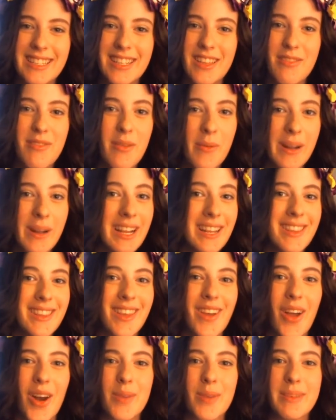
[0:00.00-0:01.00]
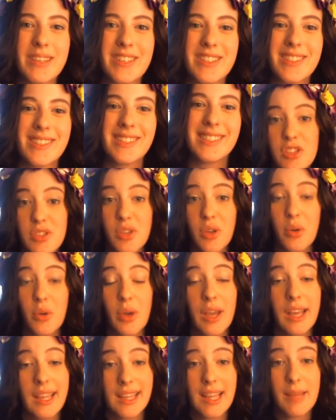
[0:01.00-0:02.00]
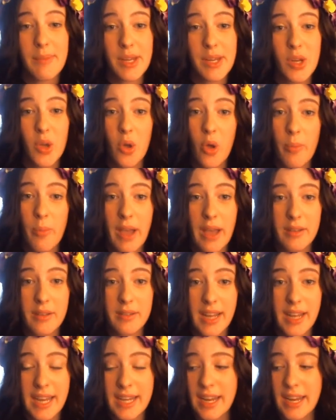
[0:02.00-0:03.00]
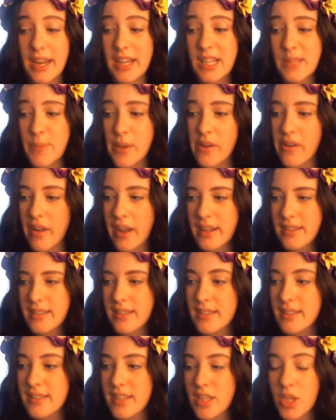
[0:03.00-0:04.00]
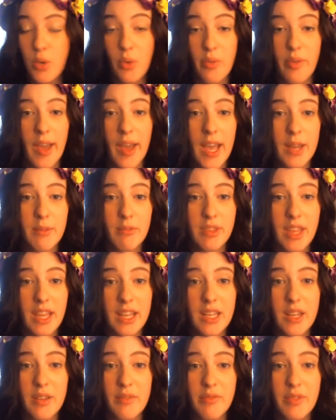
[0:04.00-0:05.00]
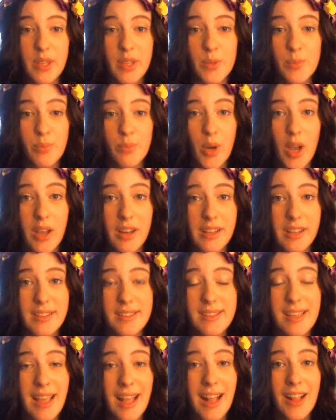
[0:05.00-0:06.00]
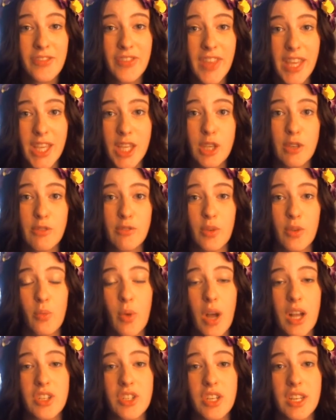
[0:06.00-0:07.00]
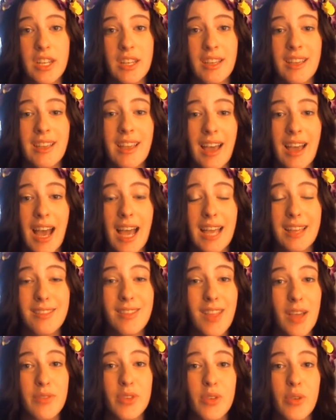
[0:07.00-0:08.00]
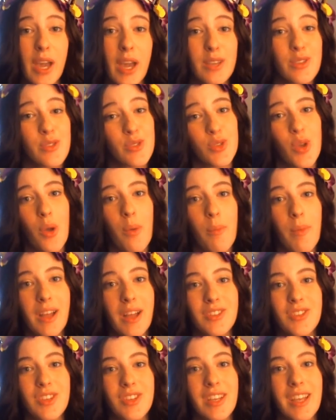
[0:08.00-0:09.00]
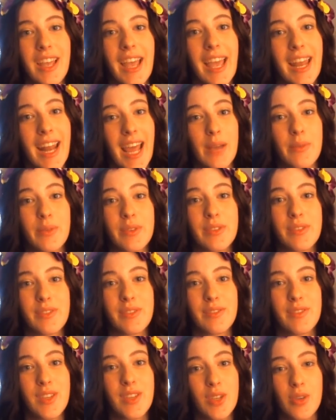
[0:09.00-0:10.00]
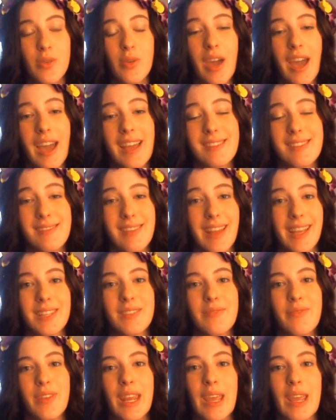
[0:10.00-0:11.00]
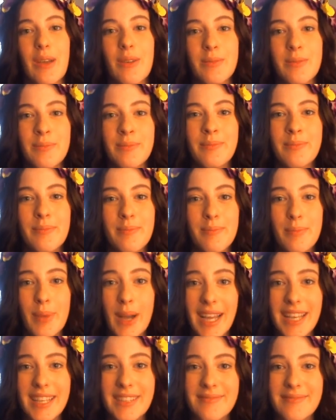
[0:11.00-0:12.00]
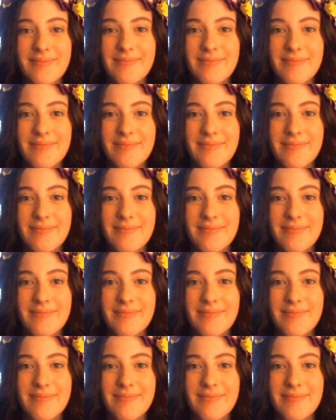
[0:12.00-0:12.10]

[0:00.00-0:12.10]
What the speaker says: throwing in the garbage. So let me know about any experiences that you have had with any of these products. Thank you for watching. I love you guys so much, and I will see you guys next video. Bye!